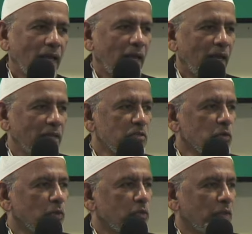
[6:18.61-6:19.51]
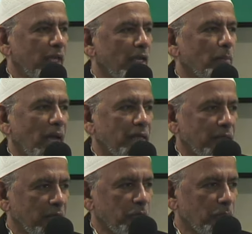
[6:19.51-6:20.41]
And so today, my
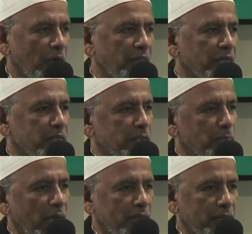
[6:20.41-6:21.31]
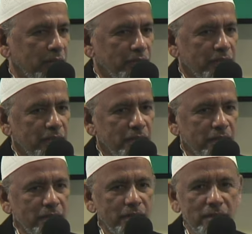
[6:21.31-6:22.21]
dear brothers and my dear
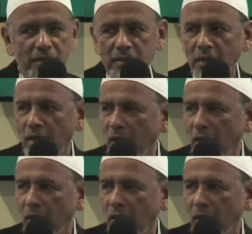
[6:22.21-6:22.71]
sisters,